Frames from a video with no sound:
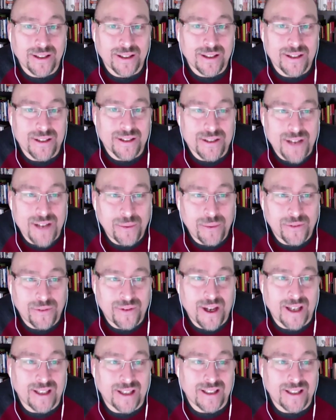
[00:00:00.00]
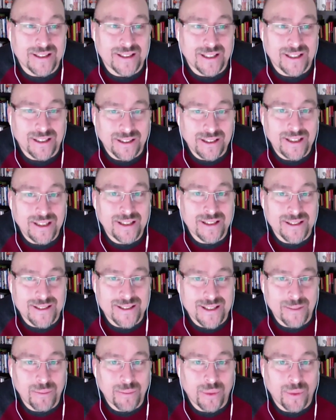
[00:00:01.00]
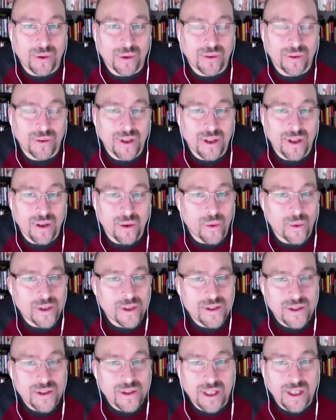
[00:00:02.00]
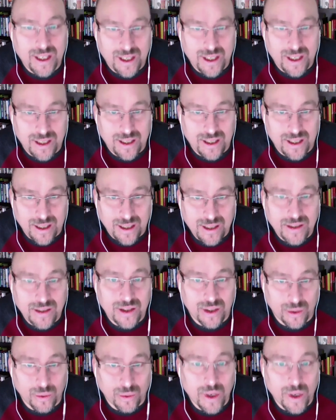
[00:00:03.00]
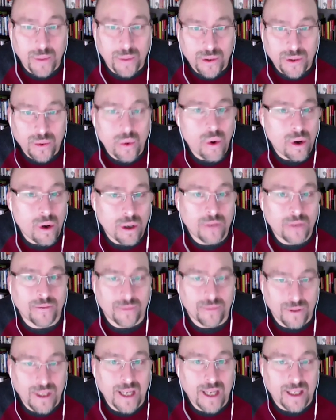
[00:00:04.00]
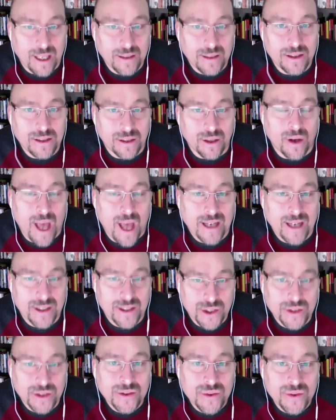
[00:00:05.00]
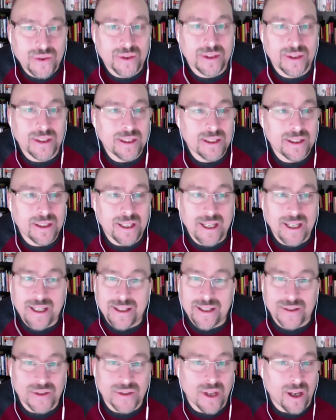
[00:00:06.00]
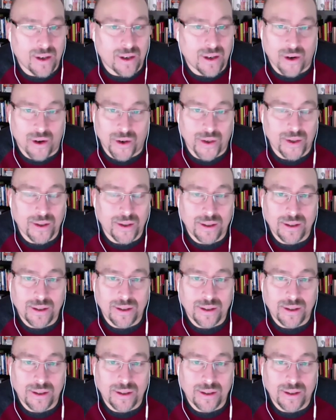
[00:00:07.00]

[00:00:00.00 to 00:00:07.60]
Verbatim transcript: Shopify is clean and simple. Once you get it into your repertoire of, like, you know, actions, it is not hard.